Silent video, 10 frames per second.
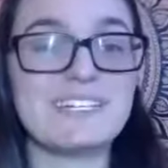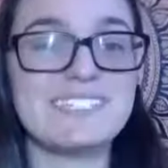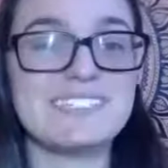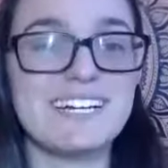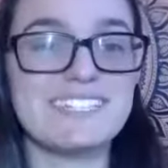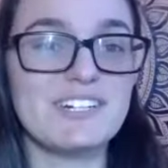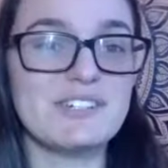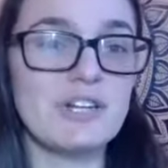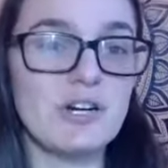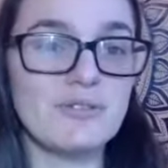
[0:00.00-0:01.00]
is I
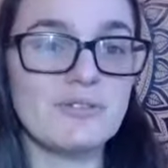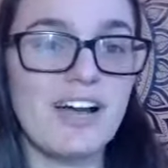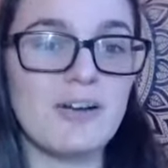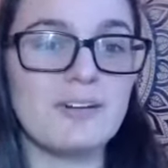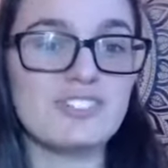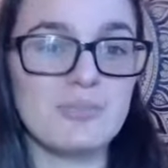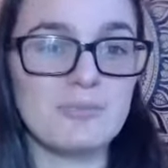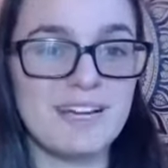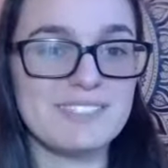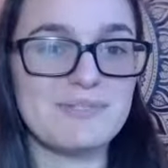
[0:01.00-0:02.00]
didn't know how much the
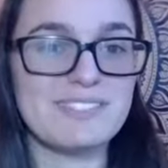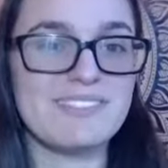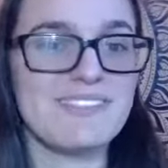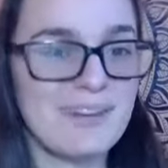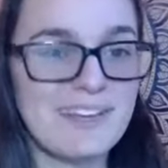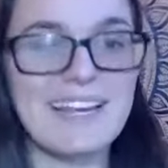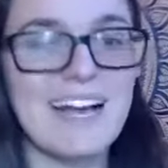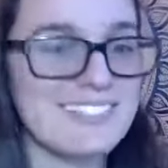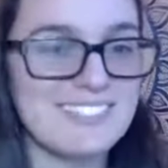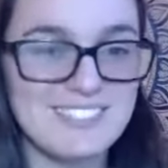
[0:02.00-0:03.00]
price was when I
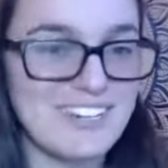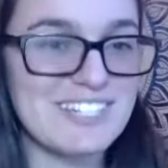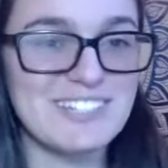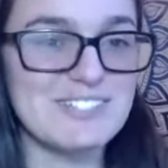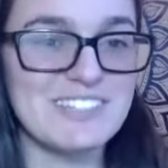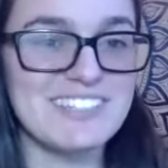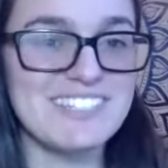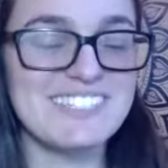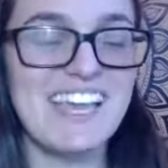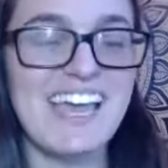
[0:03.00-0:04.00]
started doing
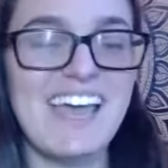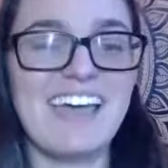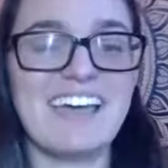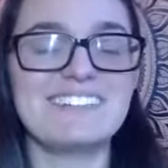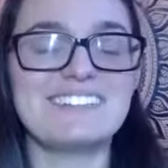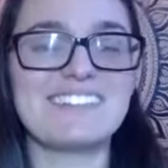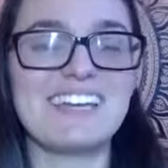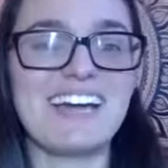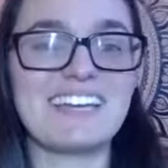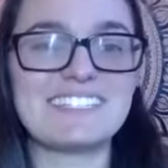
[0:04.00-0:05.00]
this. And
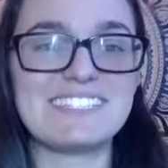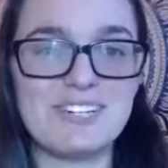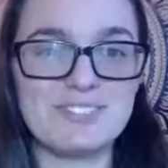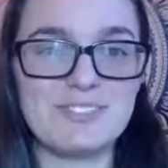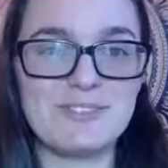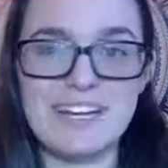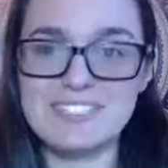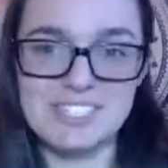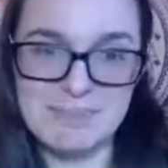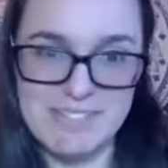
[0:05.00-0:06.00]
I can tell you, I
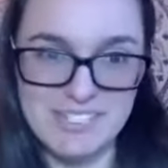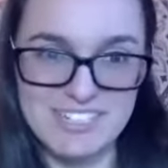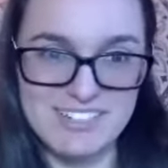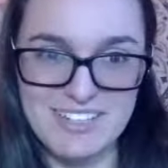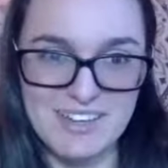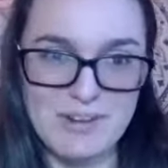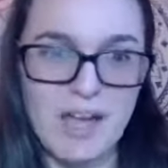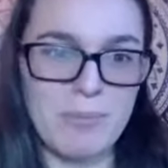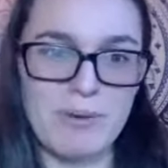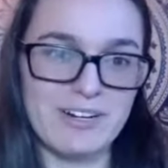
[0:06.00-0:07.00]
just mentioned a
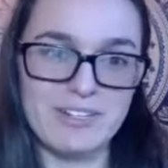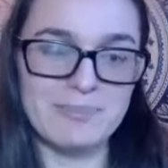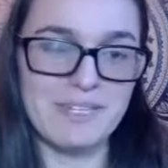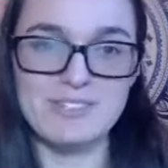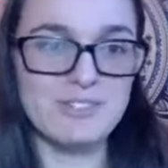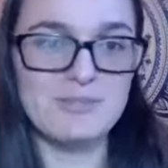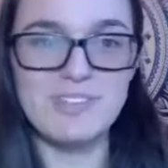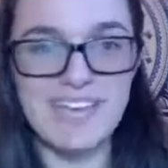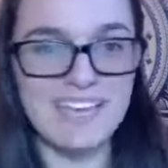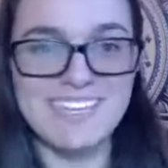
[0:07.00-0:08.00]
copywriter could be
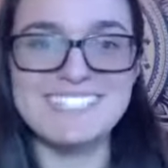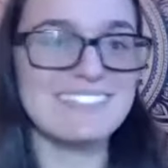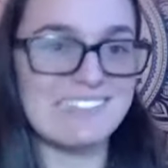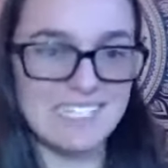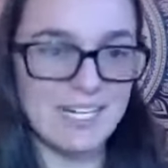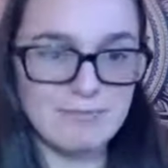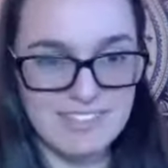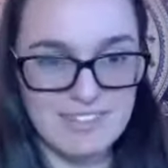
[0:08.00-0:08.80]
2K easily a month